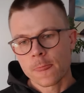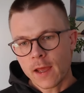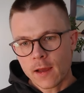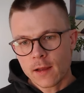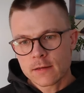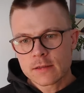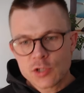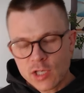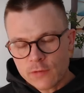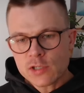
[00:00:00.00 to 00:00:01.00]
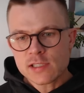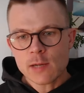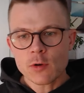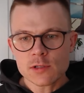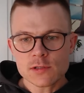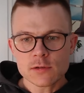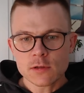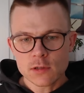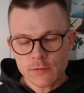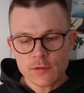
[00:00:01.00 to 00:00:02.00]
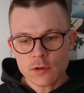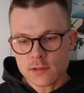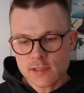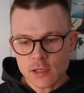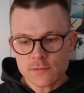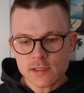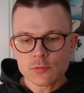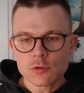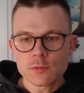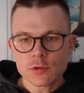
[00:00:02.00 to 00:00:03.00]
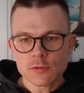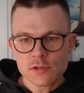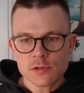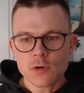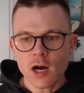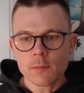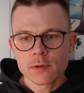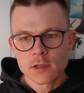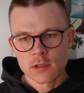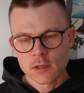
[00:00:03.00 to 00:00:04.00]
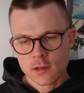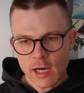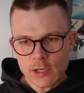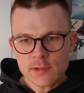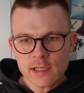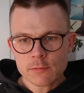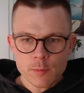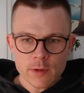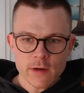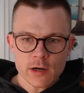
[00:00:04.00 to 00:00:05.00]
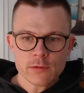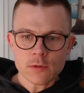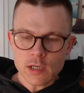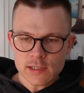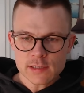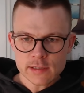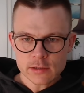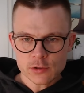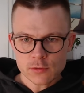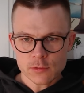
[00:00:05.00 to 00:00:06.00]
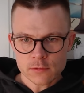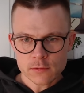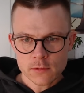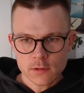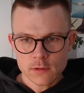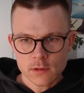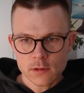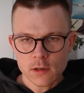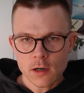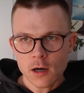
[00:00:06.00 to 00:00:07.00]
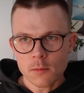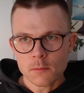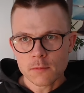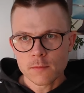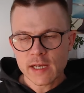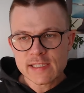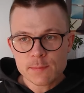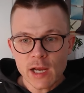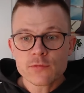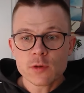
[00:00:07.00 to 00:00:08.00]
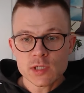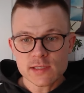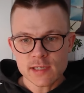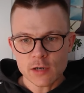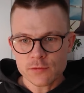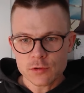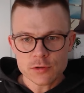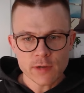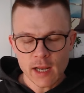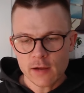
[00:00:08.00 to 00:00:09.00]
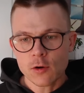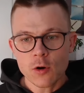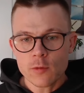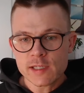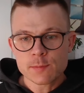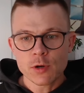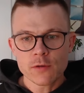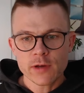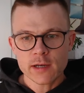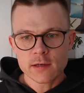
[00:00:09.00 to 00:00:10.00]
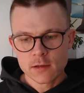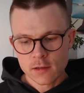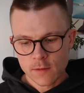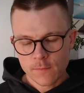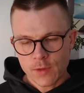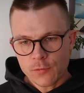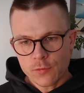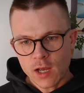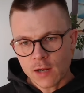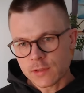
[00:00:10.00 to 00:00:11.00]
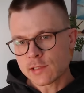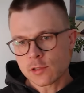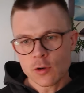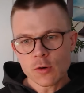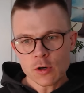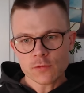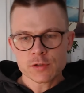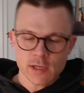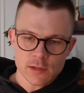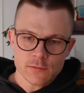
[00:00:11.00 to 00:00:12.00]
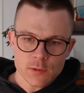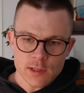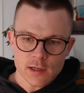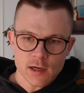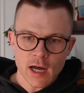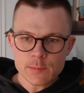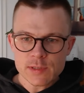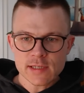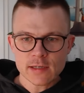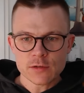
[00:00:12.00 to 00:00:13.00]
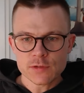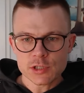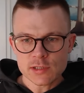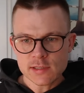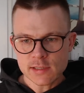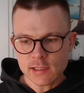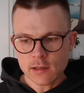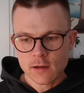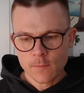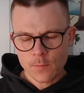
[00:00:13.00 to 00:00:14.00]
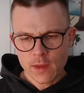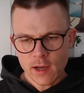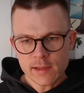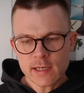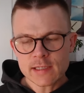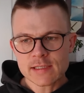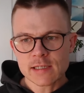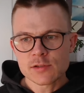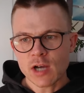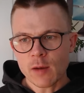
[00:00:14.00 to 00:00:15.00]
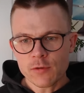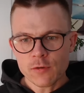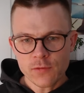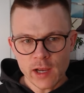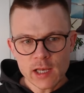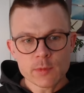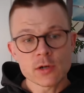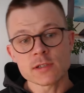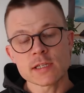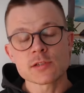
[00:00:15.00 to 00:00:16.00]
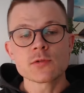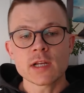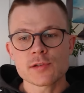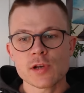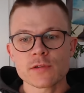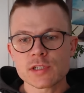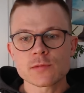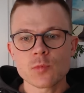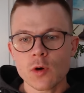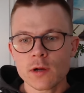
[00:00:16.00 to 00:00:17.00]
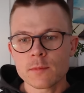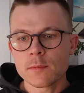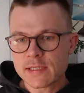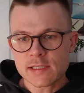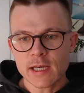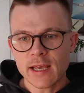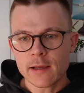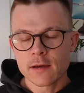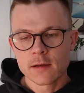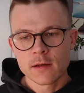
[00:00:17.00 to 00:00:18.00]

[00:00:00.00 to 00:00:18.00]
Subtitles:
and give yourself some room to screw up. I don't think it would be very realistic to expect from yourself to trade always perfect. If you have this goal of trading with 100% efficiency, I think this sets you up for failure, because as soon as you have just one mistake,